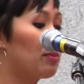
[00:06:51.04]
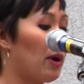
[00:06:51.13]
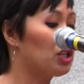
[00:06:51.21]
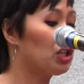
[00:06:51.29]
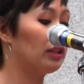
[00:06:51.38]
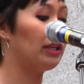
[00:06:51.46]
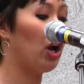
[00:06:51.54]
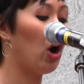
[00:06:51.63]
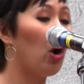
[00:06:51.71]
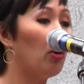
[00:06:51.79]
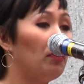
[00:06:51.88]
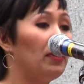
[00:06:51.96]
especially
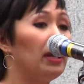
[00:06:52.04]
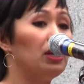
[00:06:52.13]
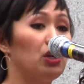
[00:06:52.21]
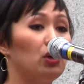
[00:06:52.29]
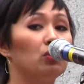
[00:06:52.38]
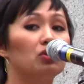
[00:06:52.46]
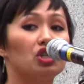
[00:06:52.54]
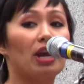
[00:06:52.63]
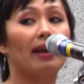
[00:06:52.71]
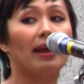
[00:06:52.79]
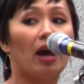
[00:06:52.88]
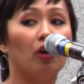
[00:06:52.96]
hope that you
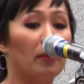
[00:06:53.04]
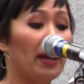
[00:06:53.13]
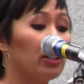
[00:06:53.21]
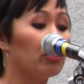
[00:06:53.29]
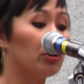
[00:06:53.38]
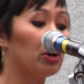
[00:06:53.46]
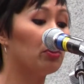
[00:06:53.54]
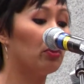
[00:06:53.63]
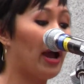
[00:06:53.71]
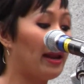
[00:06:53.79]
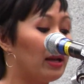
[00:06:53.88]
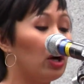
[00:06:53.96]
check out my group,
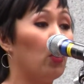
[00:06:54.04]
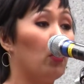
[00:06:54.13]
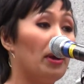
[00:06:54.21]
Radical